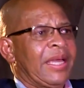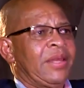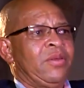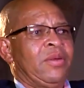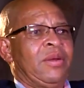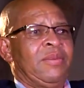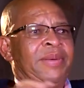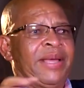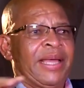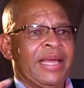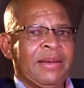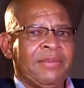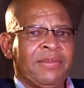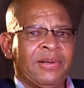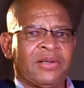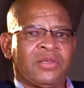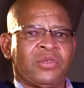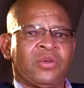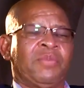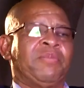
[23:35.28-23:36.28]
and you'll be
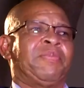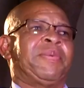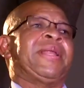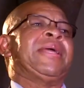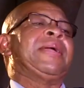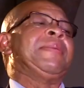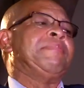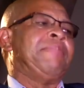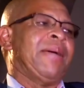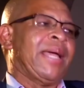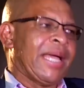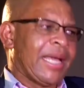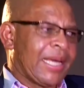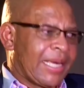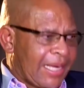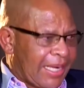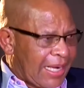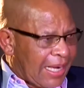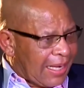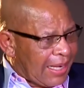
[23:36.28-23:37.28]
able to bring
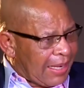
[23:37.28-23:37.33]
back